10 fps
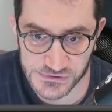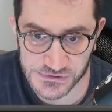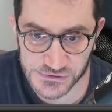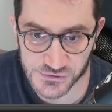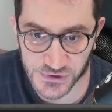
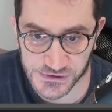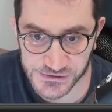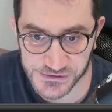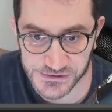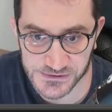
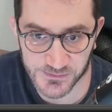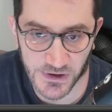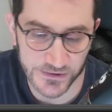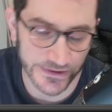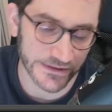stretch this
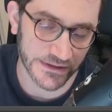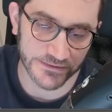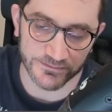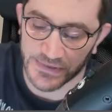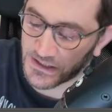part and
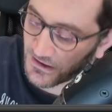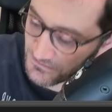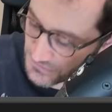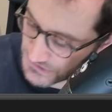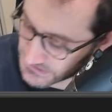that
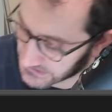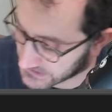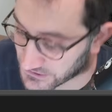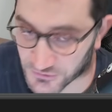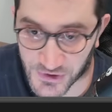becomes an
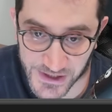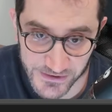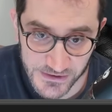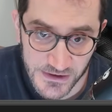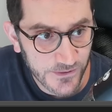array.
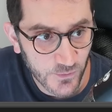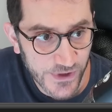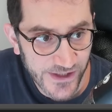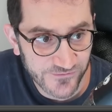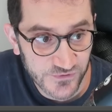
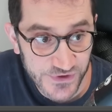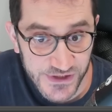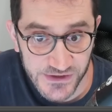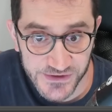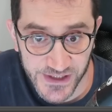We have 3
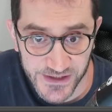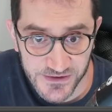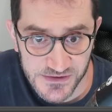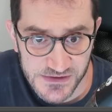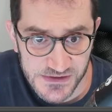
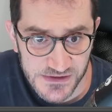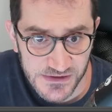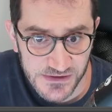containers.